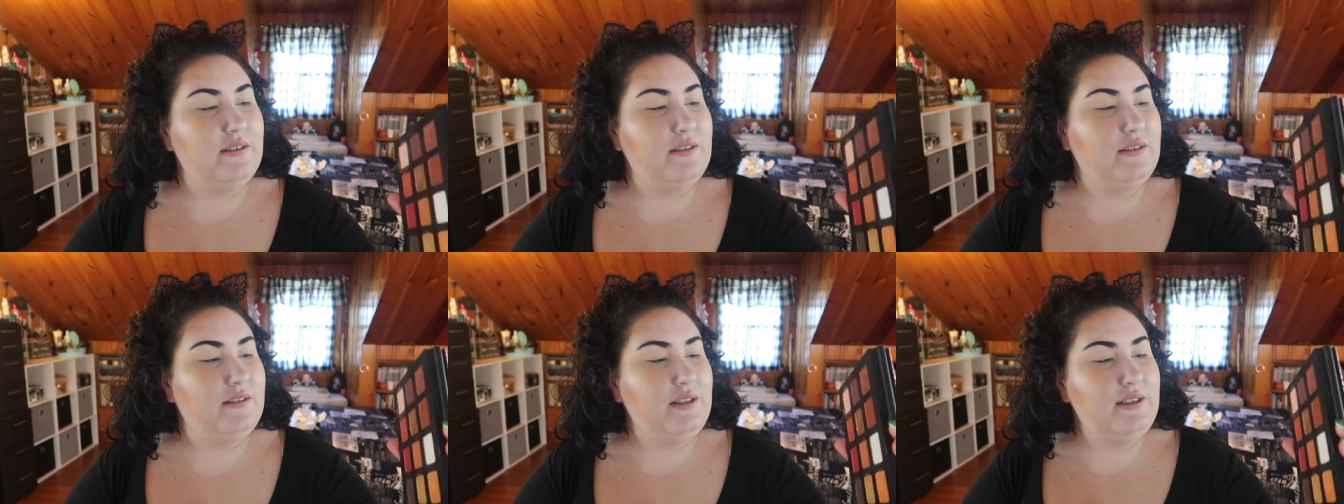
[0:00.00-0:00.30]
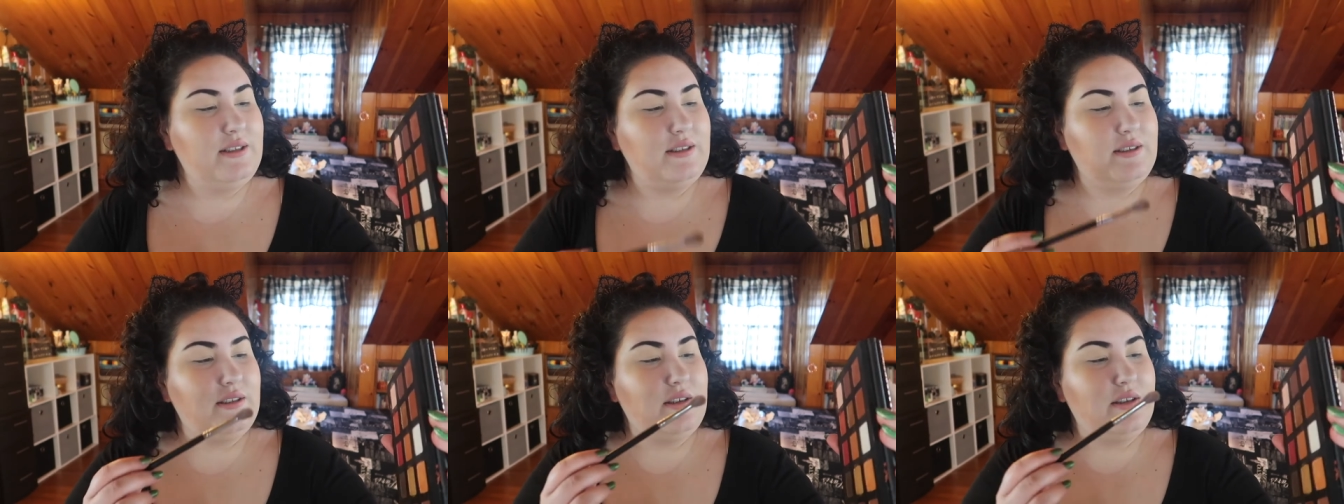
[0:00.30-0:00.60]

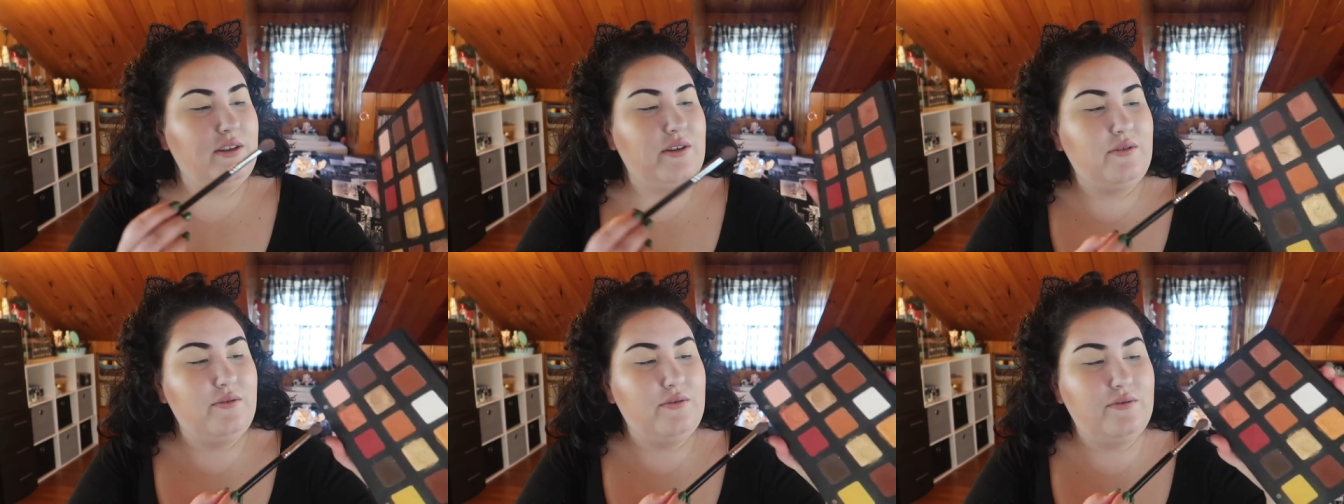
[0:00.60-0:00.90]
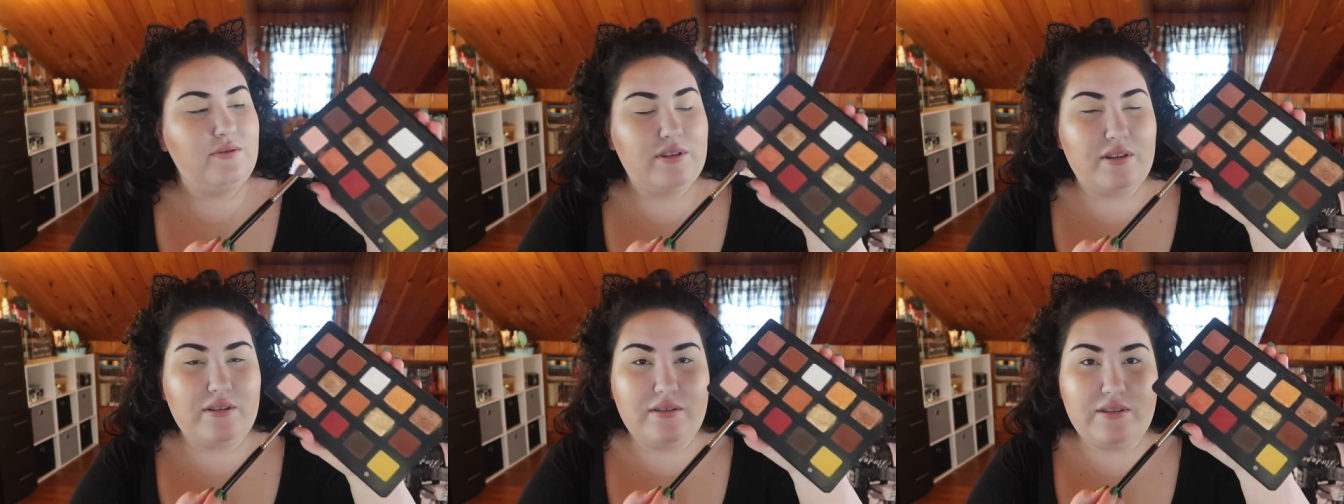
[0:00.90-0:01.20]
let's
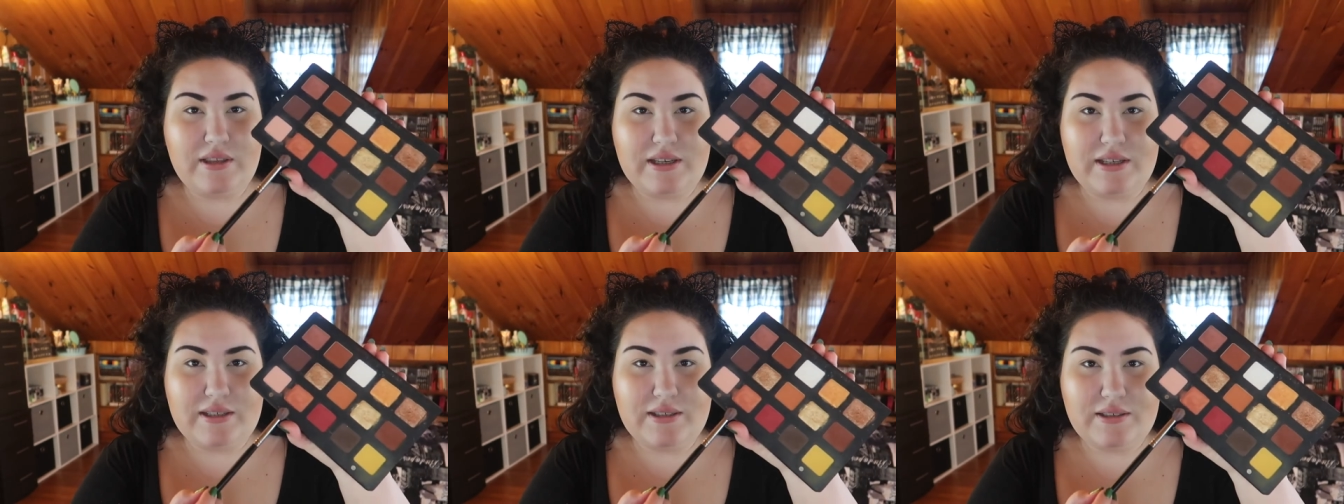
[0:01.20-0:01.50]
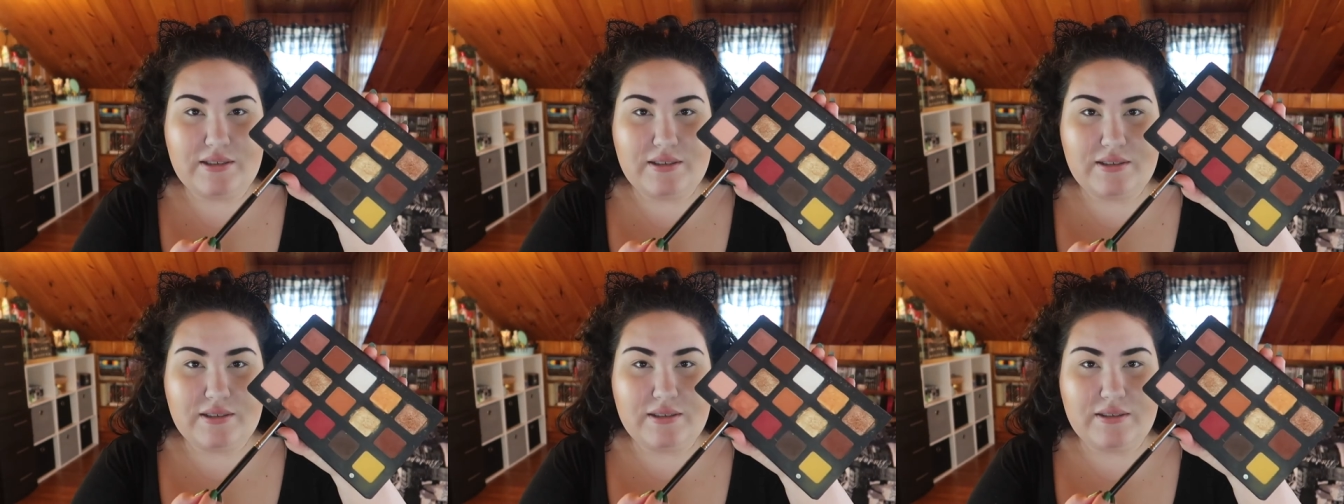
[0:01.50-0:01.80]
use
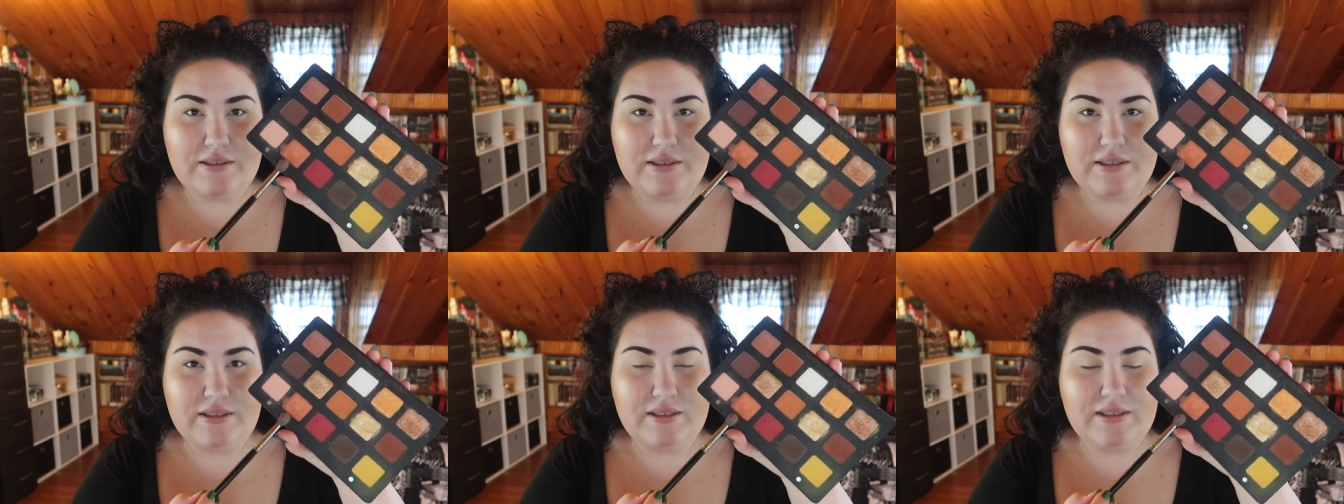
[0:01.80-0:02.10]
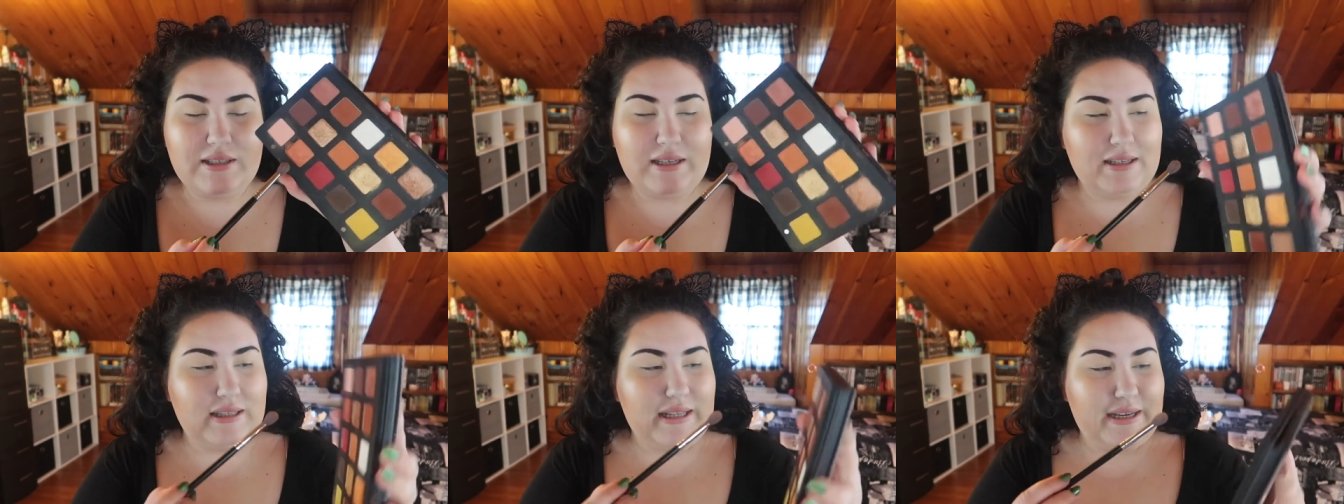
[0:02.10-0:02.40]
this, this
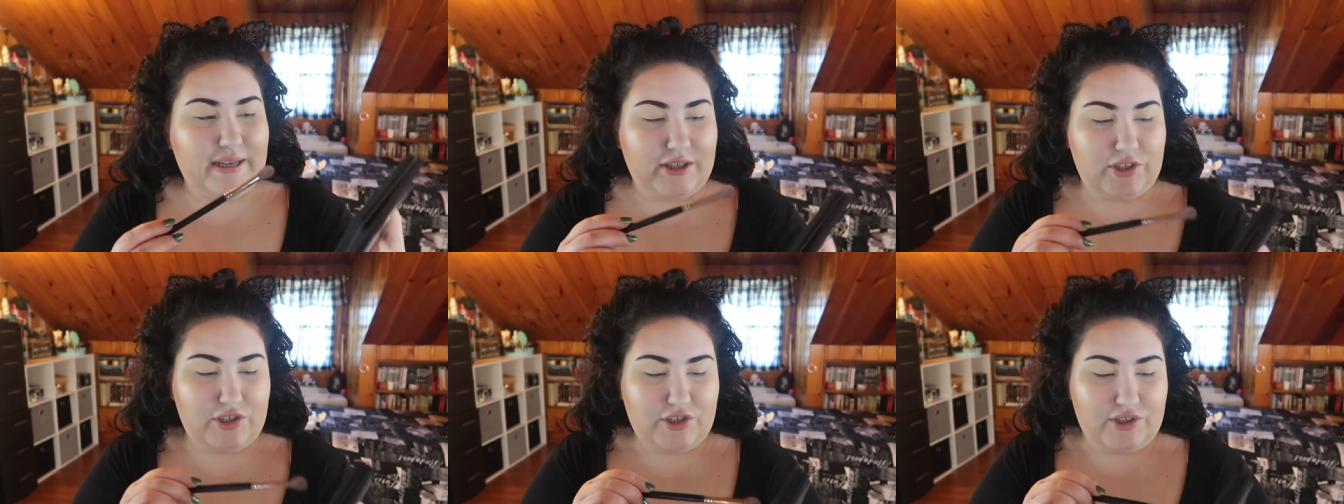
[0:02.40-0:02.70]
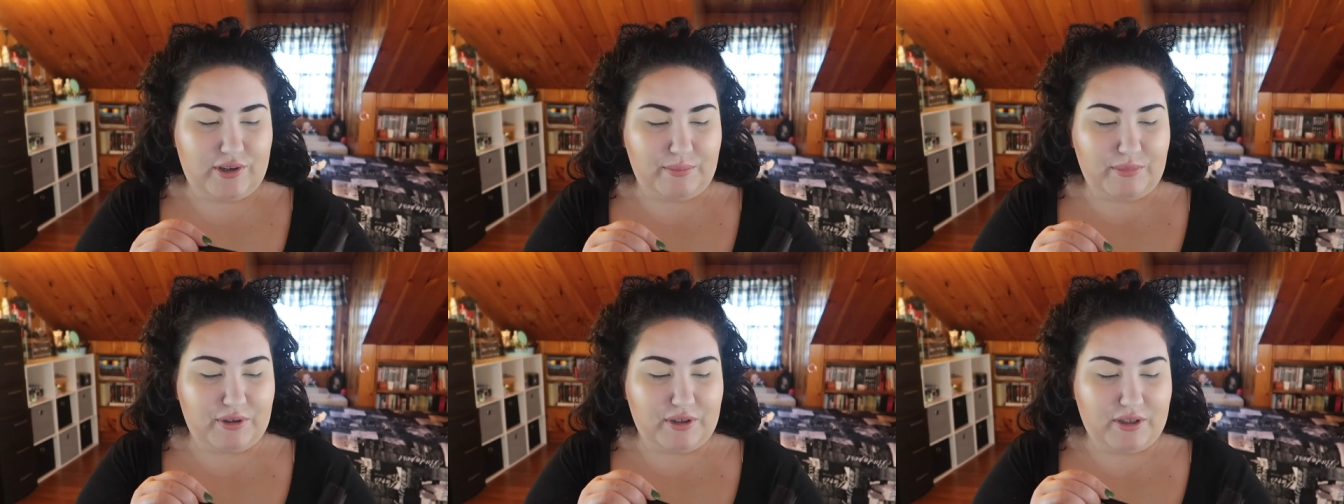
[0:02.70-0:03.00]
is like a
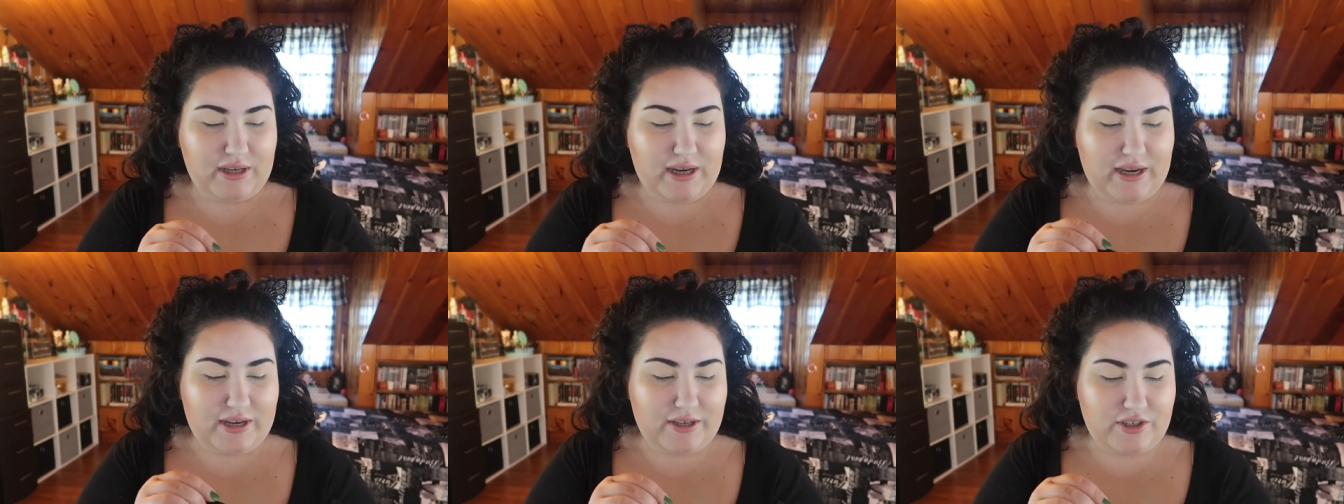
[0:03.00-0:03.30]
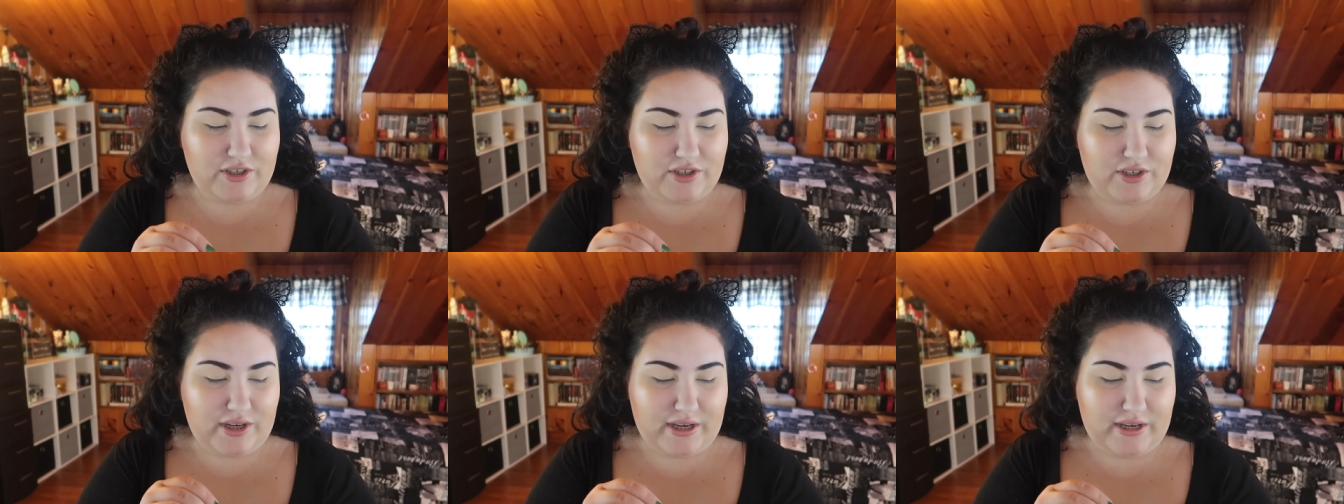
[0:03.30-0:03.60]
shimmer kind of
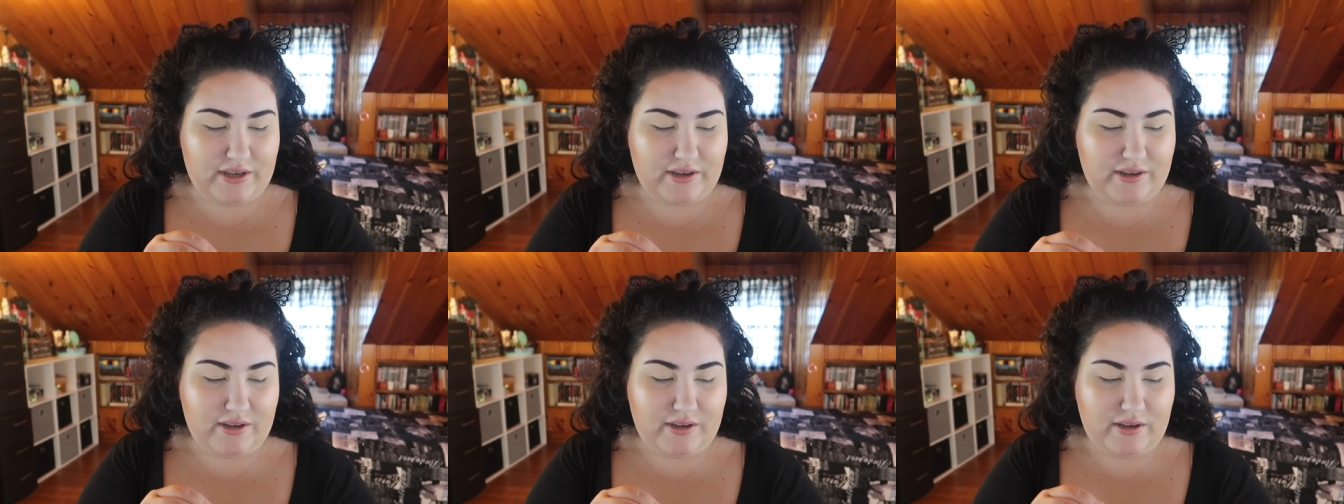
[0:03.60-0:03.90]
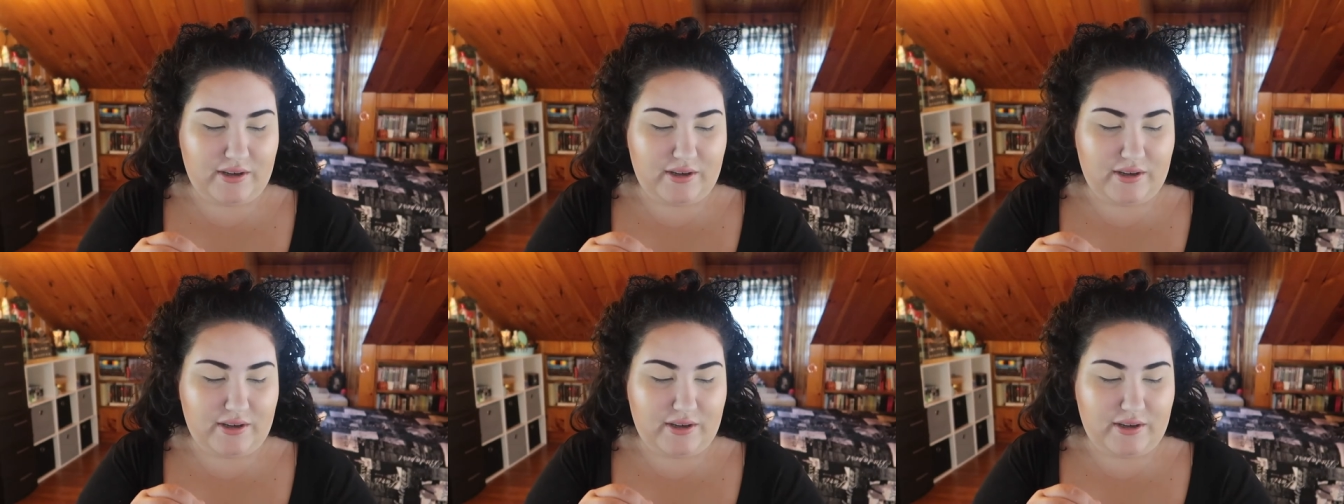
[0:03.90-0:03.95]
shade,